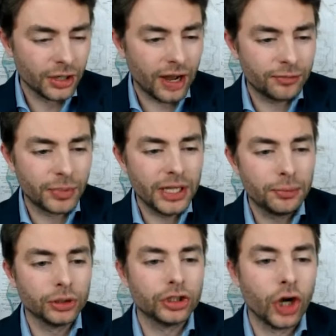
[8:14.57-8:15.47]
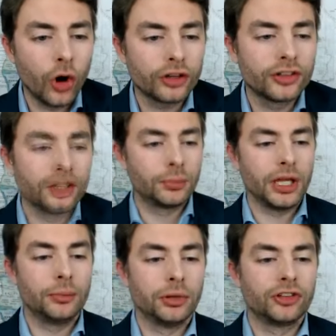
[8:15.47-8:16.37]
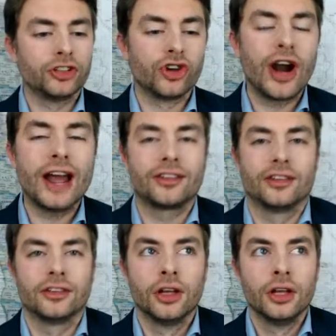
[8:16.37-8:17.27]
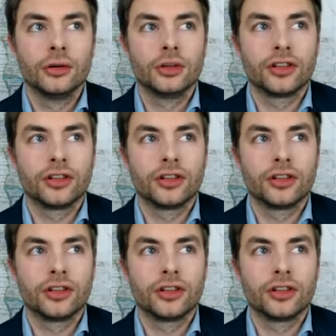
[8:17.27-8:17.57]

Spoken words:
You have people doxing people's addresses,